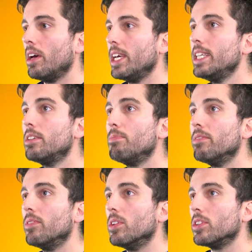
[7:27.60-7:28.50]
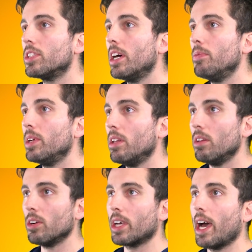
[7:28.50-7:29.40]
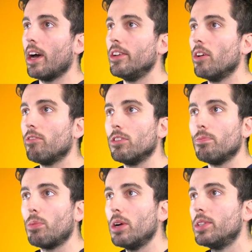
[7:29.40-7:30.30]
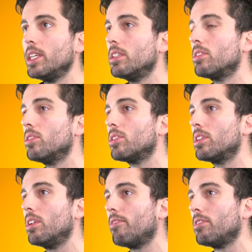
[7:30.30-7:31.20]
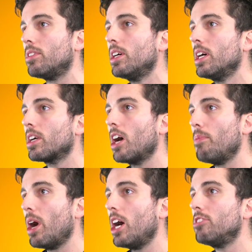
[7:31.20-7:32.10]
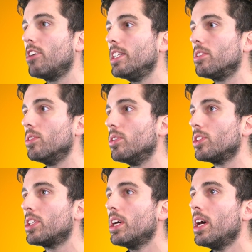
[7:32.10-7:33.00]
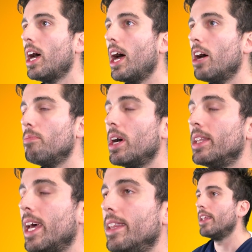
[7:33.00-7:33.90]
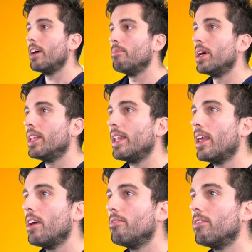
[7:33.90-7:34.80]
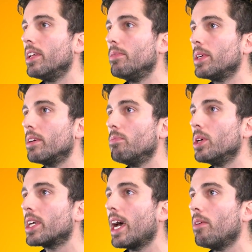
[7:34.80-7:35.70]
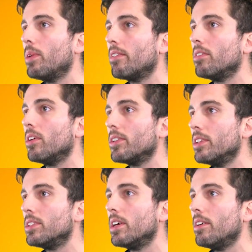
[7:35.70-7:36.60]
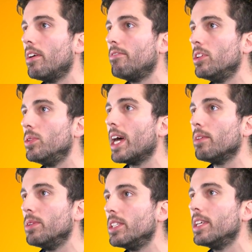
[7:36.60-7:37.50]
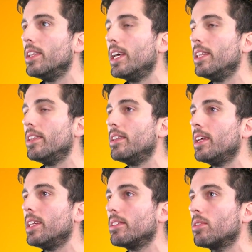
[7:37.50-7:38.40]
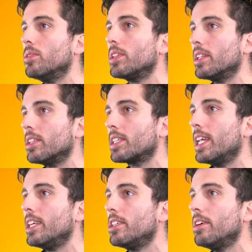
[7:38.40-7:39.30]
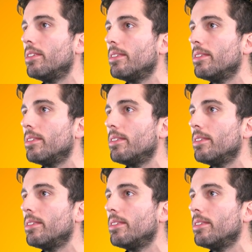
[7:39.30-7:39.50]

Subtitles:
eaten before. So we look at a novel protein source, a novel carbohydrate source, and then hopefully we can work out whether or not there's a food element in causing the skin issue.